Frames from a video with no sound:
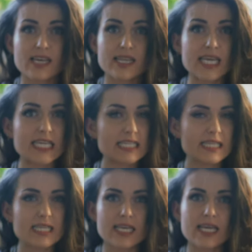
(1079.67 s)
I think
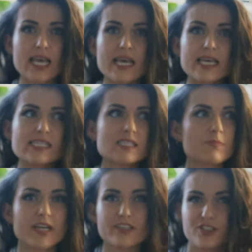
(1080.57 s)
anything that
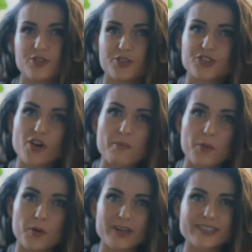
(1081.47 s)
inspires you to draw
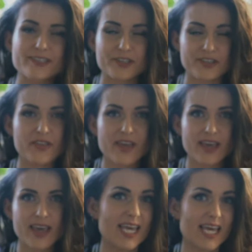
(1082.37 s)
more is a good
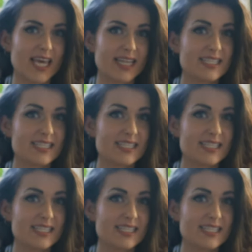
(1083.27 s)
thing, and